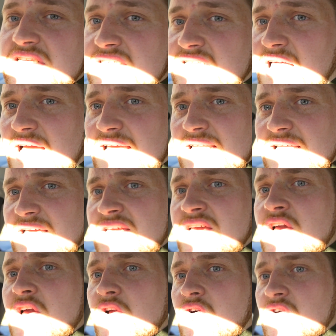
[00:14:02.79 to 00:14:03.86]
slightly,
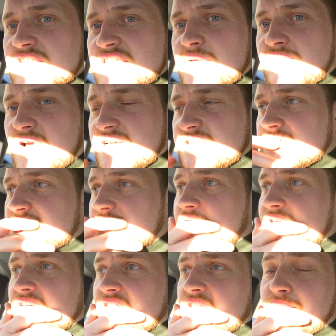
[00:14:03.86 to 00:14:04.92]
causing the brakes
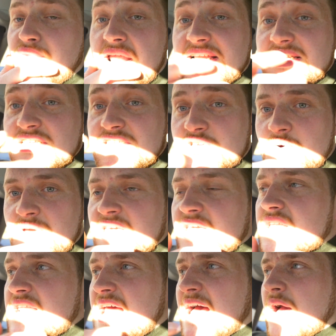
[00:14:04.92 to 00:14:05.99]
to
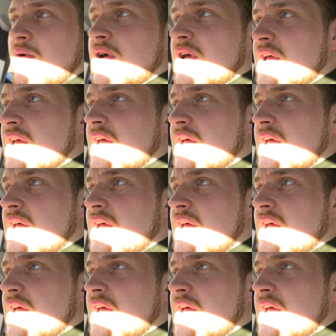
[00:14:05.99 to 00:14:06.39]
squeak. Now,